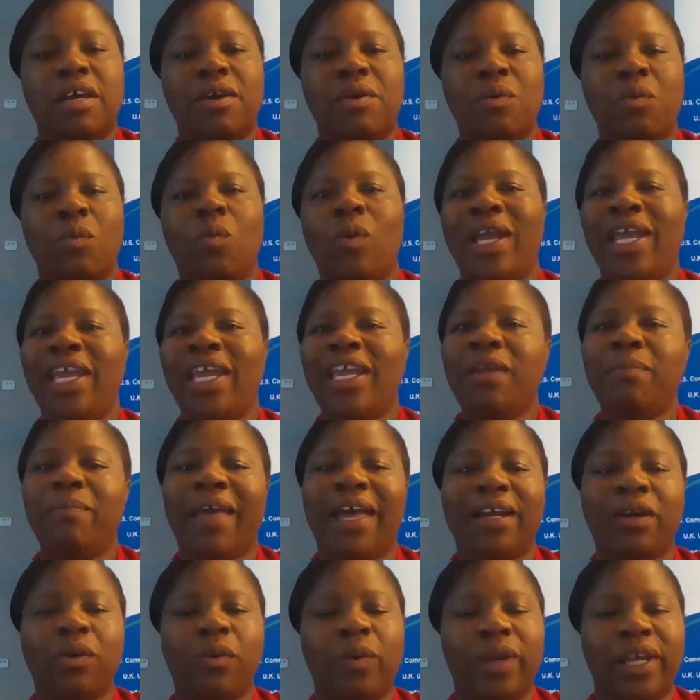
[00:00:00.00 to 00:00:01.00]
way
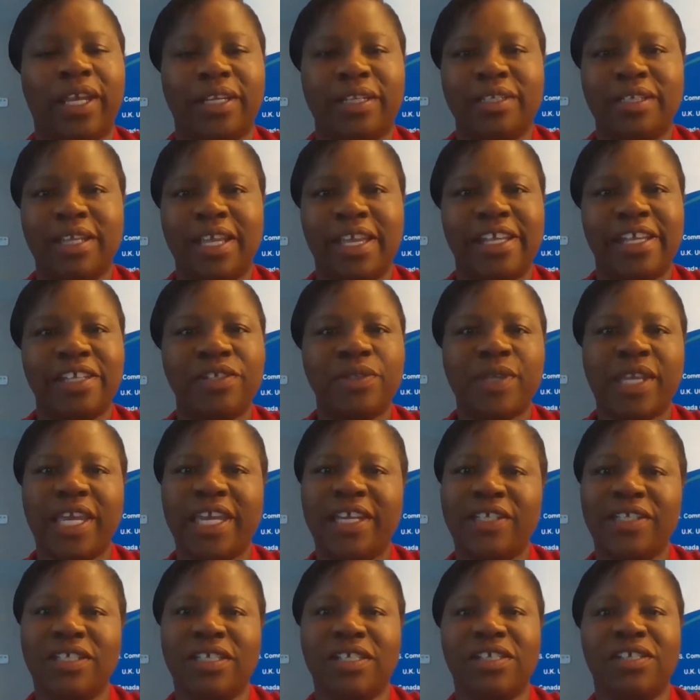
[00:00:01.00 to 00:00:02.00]
back when
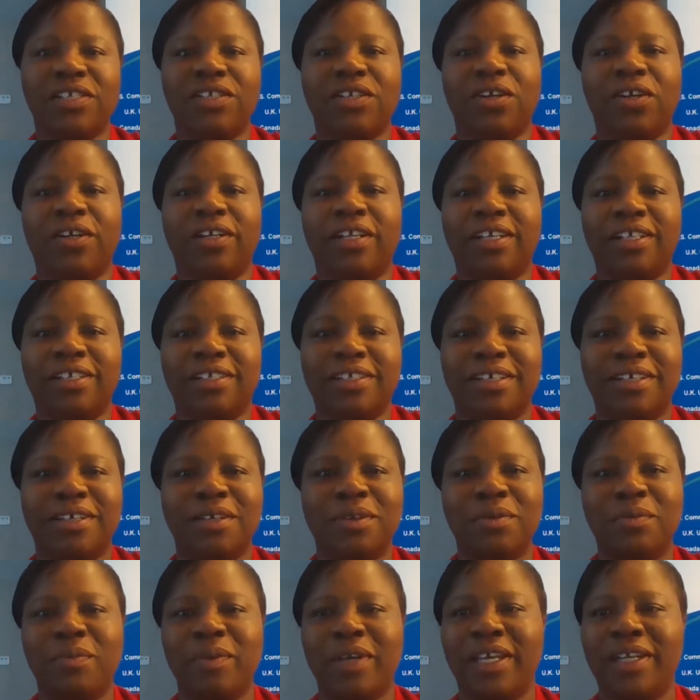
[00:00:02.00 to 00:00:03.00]
education started,
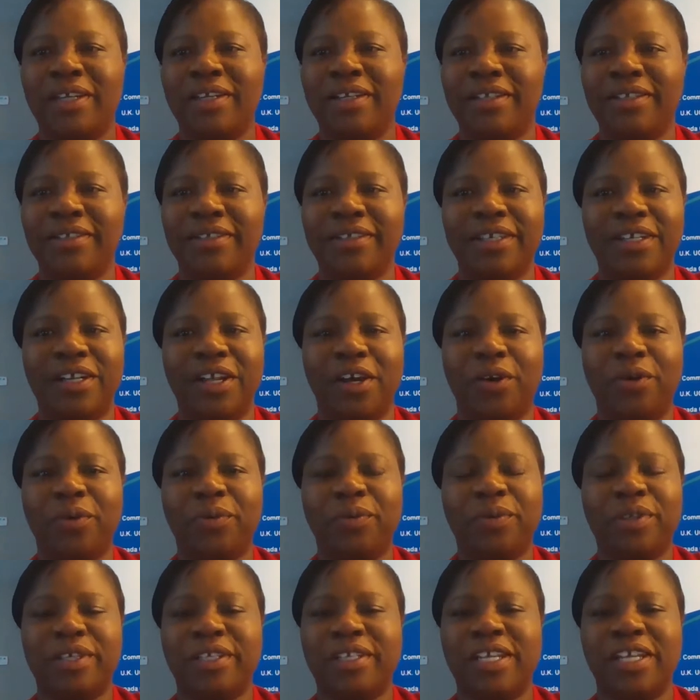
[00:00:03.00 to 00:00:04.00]
when
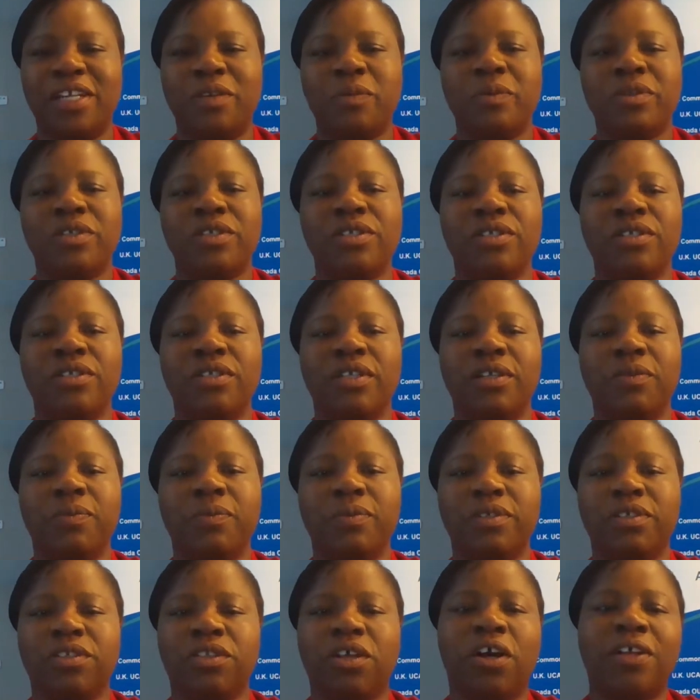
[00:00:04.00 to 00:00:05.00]
it
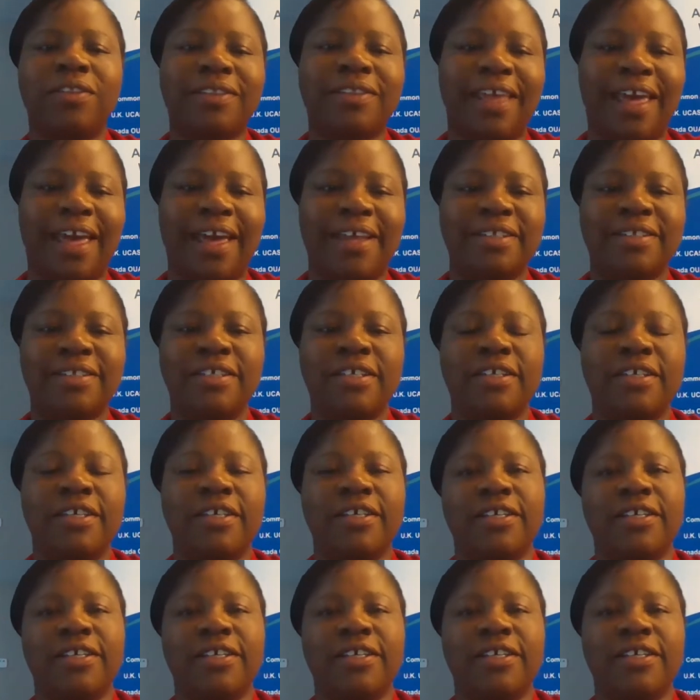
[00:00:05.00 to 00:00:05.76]
was thought that